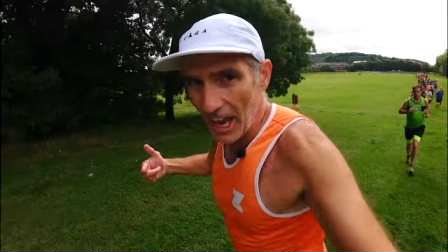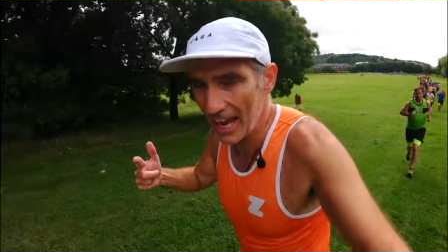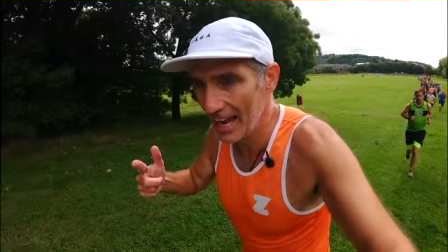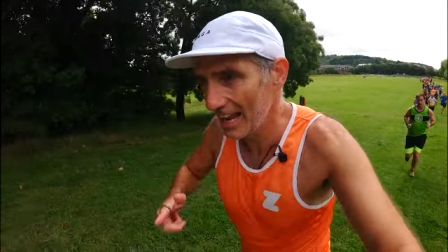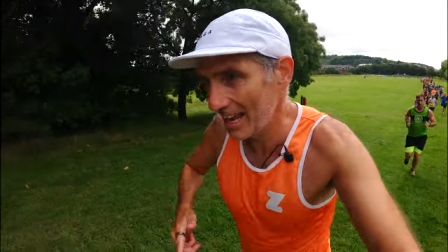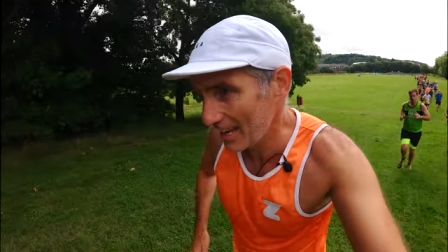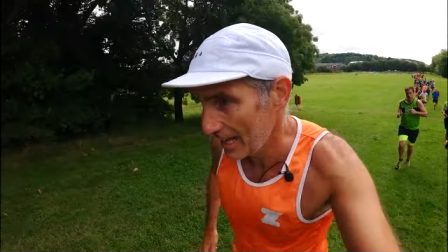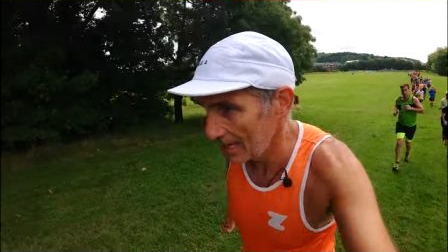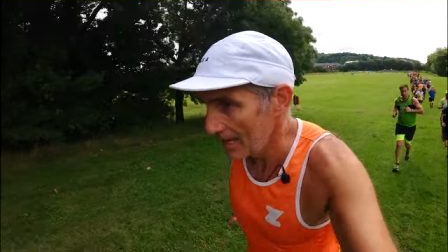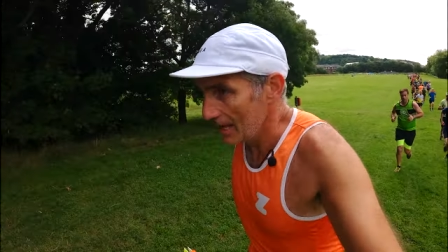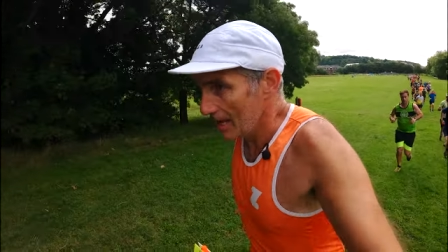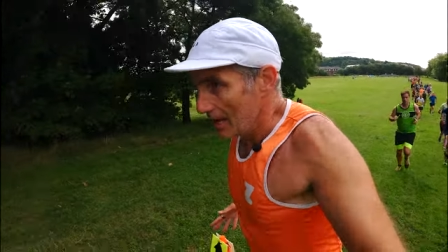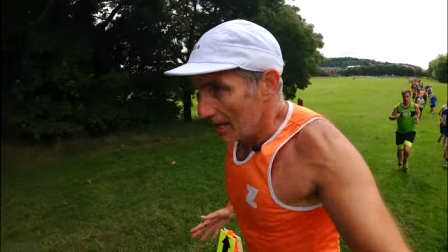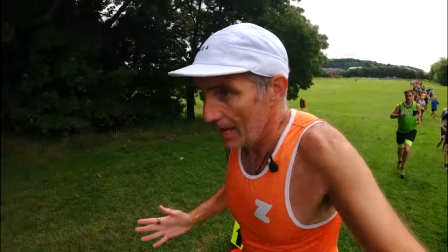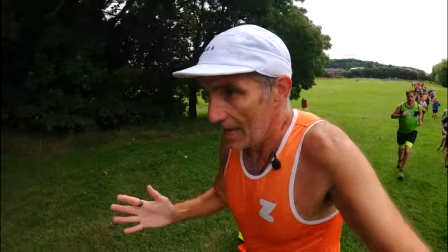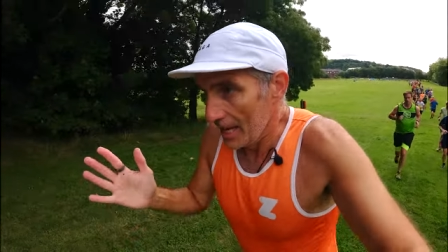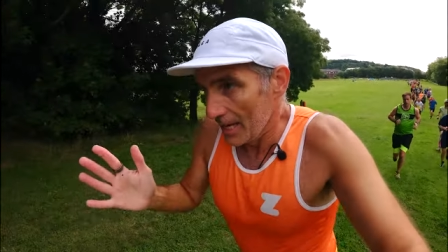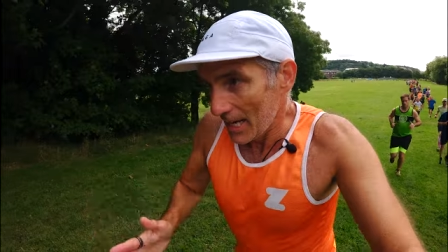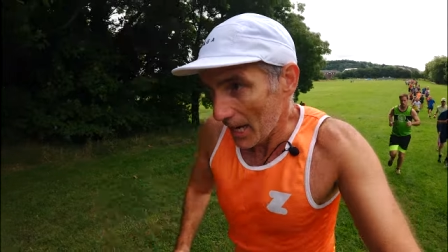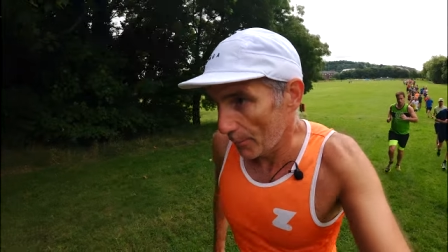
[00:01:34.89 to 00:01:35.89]

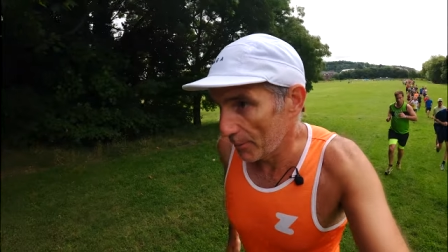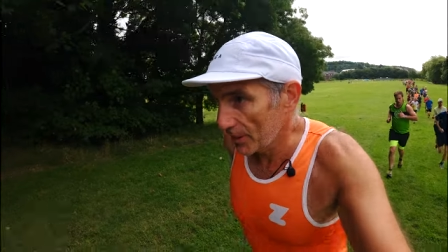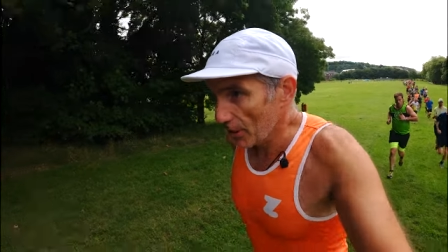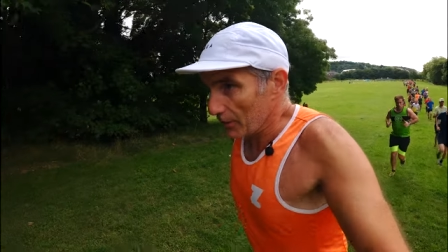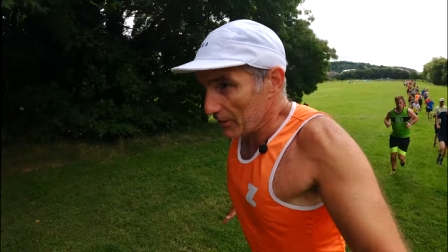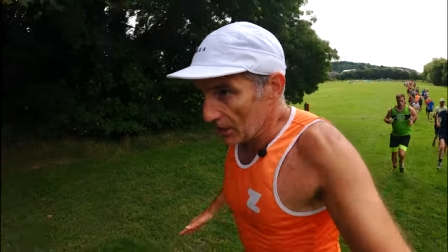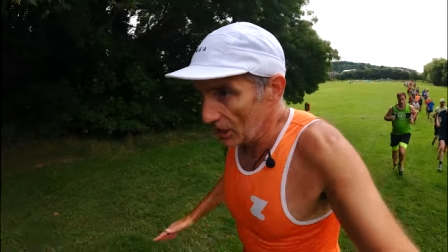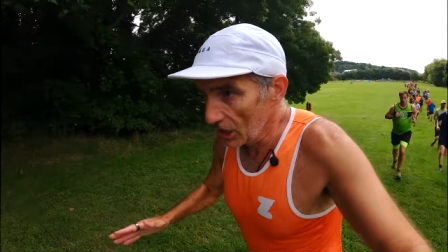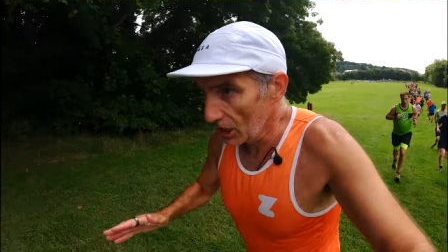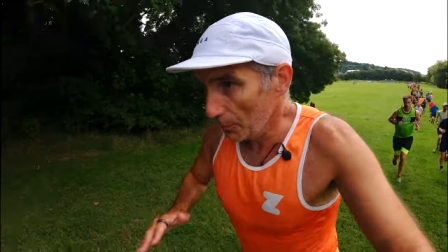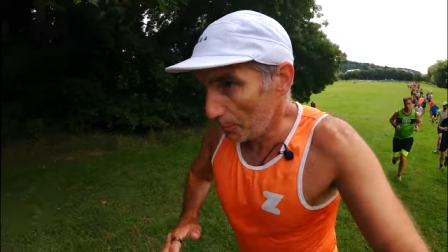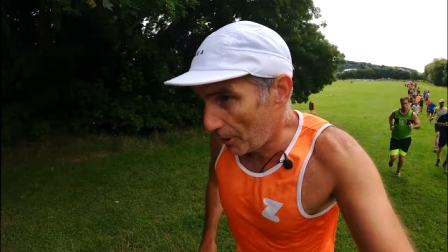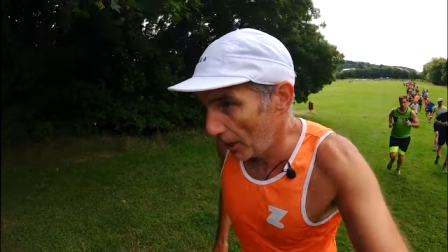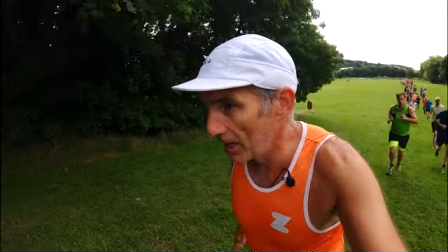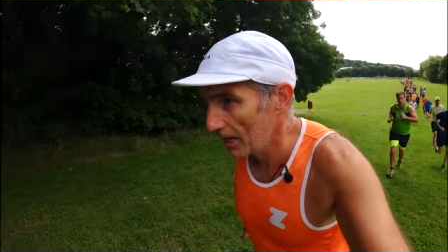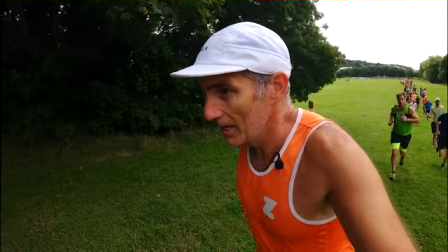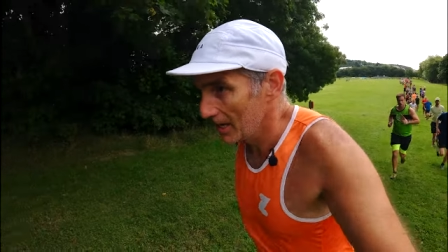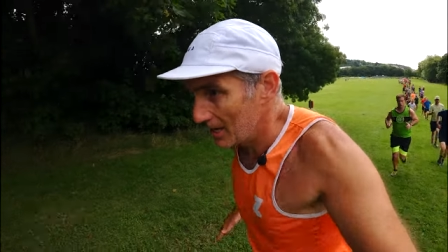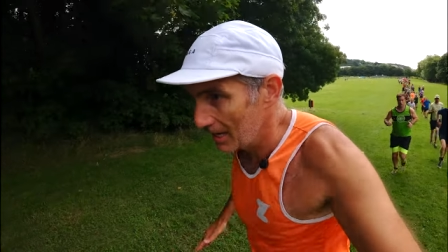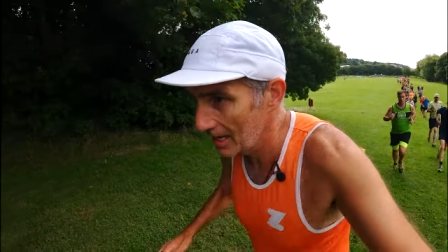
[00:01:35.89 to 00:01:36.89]
Now we're going up
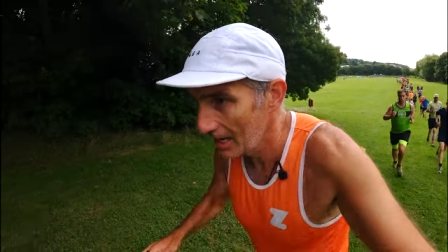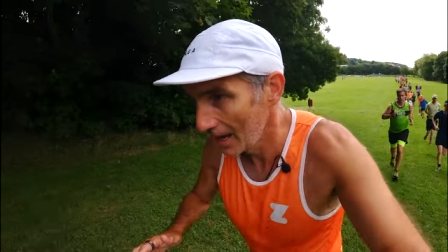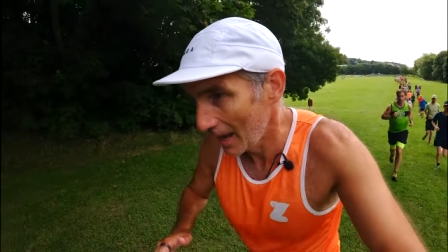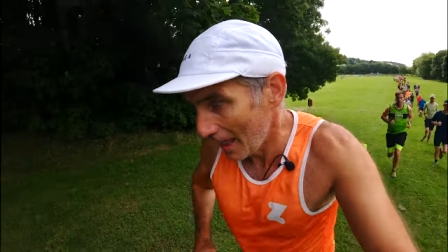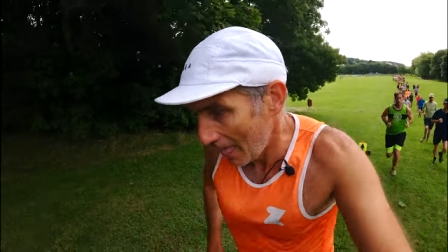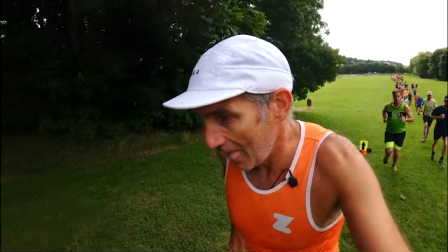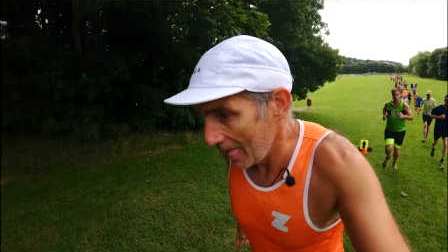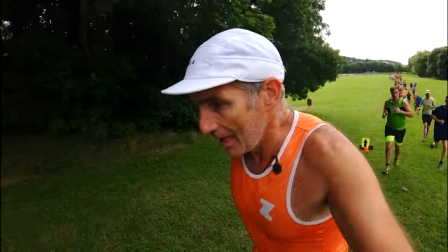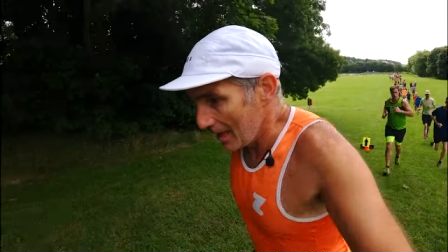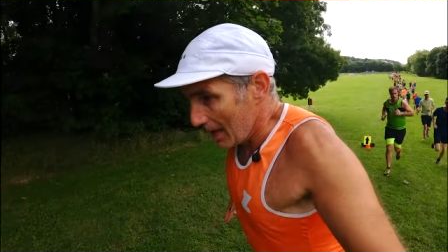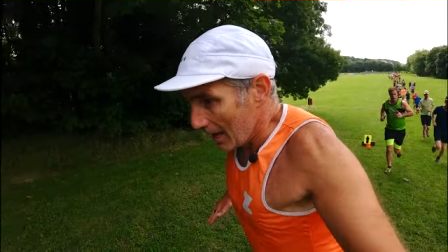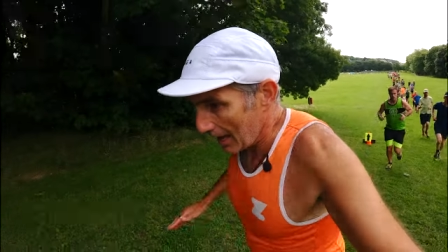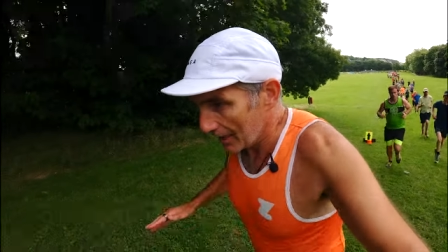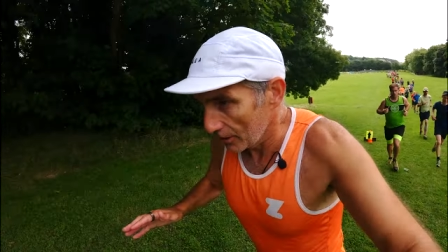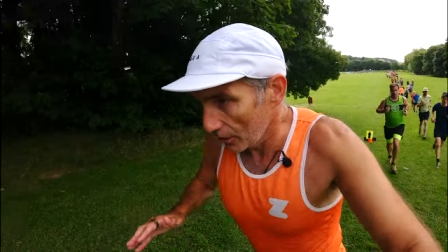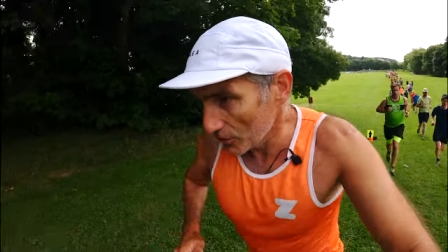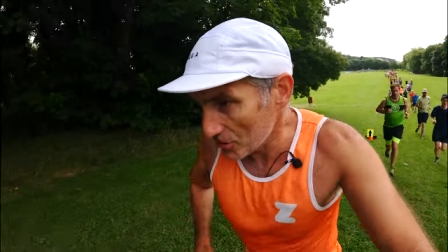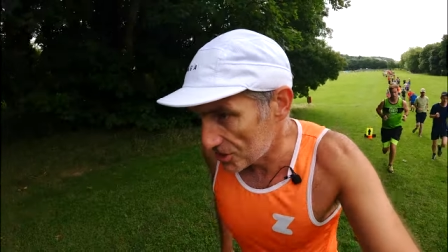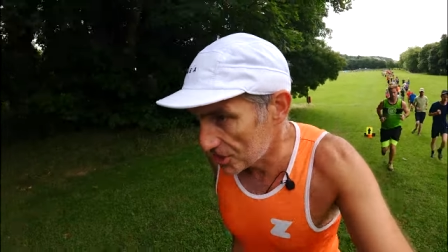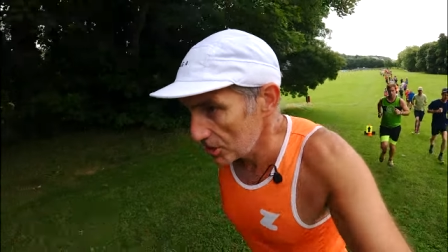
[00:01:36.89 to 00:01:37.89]

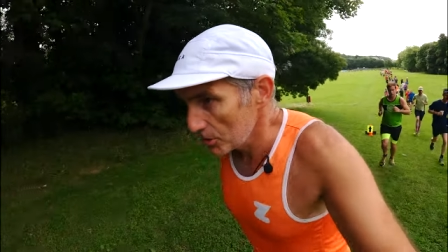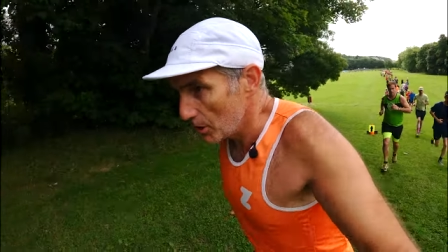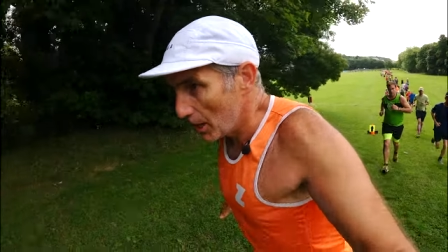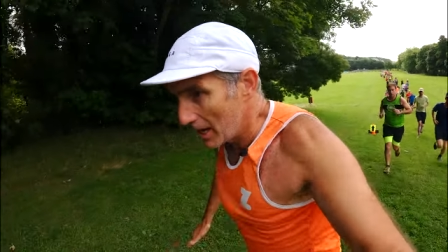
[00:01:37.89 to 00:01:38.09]
and onto